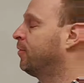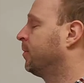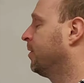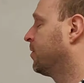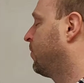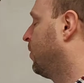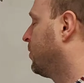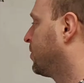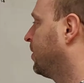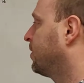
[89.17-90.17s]
formulas for
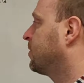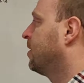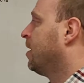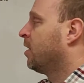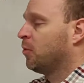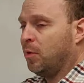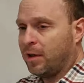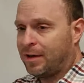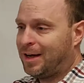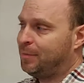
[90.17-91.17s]
those things.
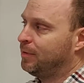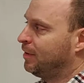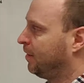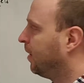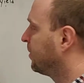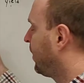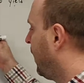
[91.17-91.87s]
Will it happen? It does